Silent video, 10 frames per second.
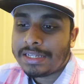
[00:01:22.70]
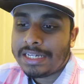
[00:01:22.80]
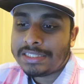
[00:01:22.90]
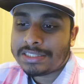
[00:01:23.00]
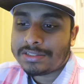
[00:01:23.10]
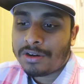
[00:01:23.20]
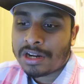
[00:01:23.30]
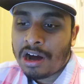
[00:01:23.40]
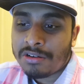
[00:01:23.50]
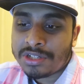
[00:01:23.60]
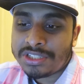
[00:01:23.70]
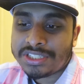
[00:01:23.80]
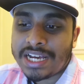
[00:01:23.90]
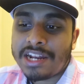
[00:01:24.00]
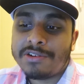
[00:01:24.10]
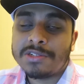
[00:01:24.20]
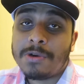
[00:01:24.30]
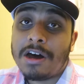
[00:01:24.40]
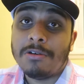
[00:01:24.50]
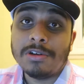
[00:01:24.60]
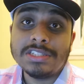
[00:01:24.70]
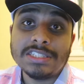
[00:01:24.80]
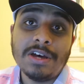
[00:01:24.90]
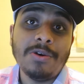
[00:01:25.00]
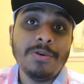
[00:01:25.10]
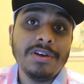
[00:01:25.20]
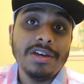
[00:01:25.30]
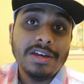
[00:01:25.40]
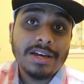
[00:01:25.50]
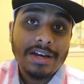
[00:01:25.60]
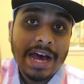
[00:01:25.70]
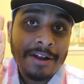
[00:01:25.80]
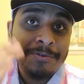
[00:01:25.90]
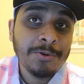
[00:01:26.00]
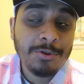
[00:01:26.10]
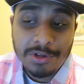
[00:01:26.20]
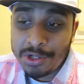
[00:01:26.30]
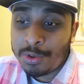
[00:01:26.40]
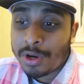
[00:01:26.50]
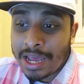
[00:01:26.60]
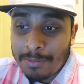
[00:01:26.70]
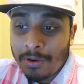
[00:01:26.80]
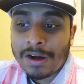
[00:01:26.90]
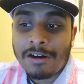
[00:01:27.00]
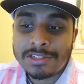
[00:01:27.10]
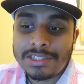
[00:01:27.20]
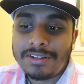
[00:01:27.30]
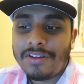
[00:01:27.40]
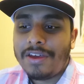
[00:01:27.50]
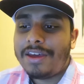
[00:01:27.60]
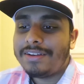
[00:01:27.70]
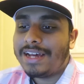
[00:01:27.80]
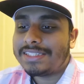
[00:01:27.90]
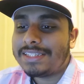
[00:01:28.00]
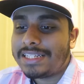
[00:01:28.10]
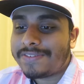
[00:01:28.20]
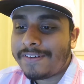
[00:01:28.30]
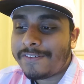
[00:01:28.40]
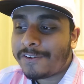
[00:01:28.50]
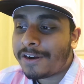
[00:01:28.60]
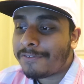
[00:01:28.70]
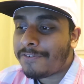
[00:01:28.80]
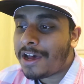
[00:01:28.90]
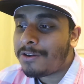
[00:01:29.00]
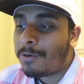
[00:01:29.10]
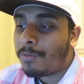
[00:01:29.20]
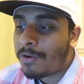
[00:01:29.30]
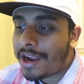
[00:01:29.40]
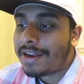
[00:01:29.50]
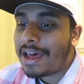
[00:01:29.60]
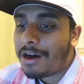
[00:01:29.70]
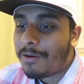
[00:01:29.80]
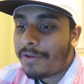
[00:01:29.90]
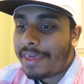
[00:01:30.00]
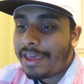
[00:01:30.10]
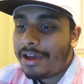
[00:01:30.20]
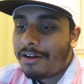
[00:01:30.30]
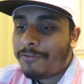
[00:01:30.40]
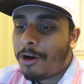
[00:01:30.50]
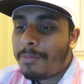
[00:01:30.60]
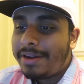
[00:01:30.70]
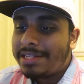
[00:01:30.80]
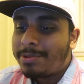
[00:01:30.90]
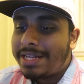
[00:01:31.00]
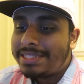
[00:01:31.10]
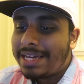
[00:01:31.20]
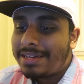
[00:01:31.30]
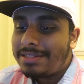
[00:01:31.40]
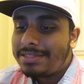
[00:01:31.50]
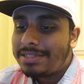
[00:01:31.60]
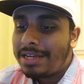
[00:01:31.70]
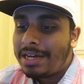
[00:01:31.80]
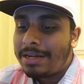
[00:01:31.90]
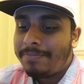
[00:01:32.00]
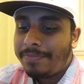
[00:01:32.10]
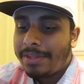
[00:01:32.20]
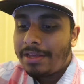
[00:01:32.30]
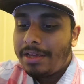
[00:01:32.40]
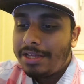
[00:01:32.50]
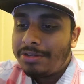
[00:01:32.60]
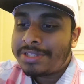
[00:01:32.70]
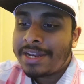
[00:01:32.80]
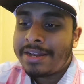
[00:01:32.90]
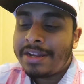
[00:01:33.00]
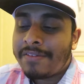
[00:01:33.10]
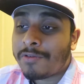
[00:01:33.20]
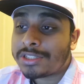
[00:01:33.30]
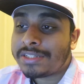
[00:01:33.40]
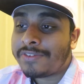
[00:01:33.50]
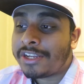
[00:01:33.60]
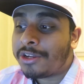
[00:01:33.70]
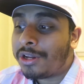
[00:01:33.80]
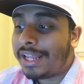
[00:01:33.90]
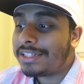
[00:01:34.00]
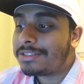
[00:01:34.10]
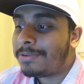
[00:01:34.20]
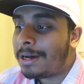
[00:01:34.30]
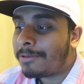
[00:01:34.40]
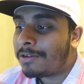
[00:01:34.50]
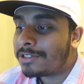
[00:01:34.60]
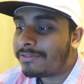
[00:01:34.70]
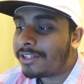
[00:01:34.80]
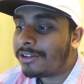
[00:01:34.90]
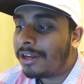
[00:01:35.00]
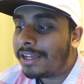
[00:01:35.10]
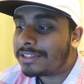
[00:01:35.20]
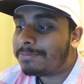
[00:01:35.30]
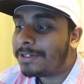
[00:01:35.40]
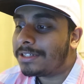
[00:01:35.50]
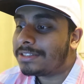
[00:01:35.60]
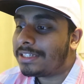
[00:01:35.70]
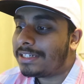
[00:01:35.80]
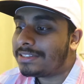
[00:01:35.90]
It's on Carlton's channel as well. So, Andrew, you will get more Carlton 1995 AFL Grand Final right now. 4 minutes 20 seconds. You said I didn't have to watch the video you linked, but I'm going to watch the video you linked because